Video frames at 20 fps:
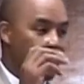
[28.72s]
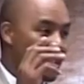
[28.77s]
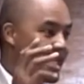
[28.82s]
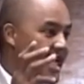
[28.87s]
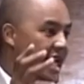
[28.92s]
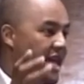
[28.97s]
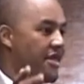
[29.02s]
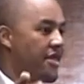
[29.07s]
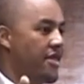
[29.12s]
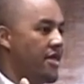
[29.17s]

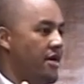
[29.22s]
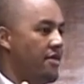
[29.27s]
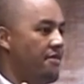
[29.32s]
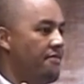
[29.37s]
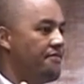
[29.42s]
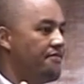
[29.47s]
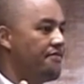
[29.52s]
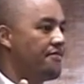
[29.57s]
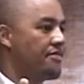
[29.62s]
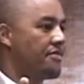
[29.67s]
Death.
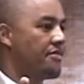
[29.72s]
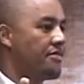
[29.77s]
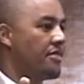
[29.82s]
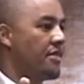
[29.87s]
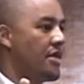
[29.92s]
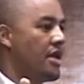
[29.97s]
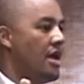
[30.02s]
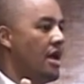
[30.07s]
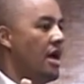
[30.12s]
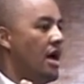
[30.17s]

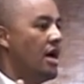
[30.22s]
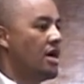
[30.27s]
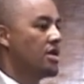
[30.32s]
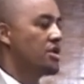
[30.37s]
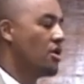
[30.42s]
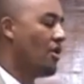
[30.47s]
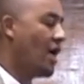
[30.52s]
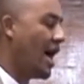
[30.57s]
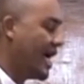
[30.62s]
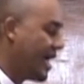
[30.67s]

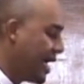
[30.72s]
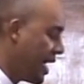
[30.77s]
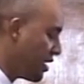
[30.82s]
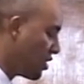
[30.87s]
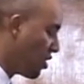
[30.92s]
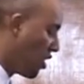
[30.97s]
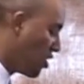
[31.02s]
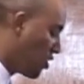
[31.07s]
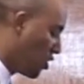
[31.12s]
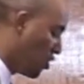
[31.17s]
So I can
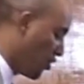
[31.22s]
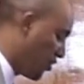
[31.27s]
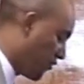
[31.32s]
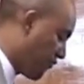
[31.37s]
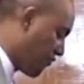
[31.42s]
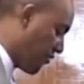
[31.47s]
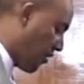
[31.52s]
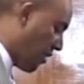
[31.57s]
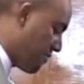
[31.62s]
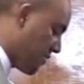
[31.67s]
conclude
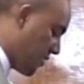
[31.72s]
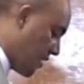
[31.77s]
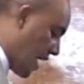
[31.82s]
from